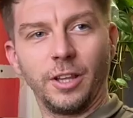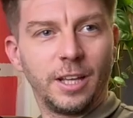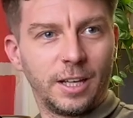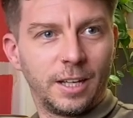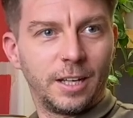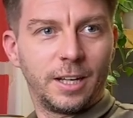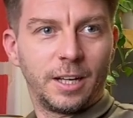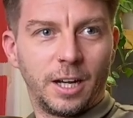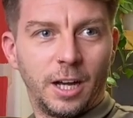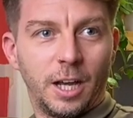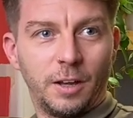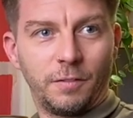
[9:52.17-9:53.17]
point does it
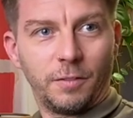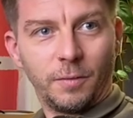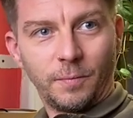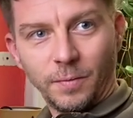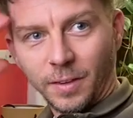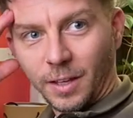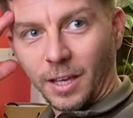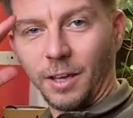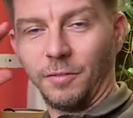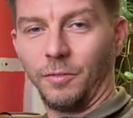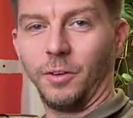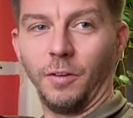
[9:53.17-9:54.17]
begin not if, to matter?
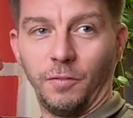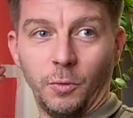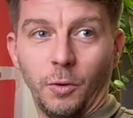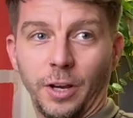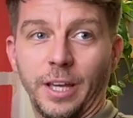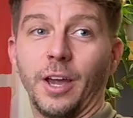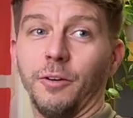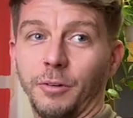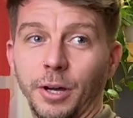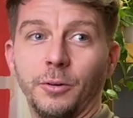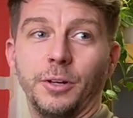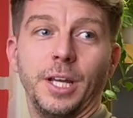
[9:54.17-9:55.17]
If if you want to get
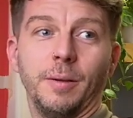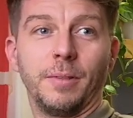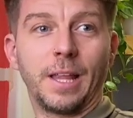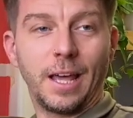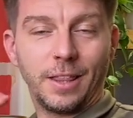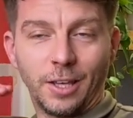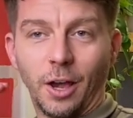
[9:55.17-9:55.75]
real deep, that the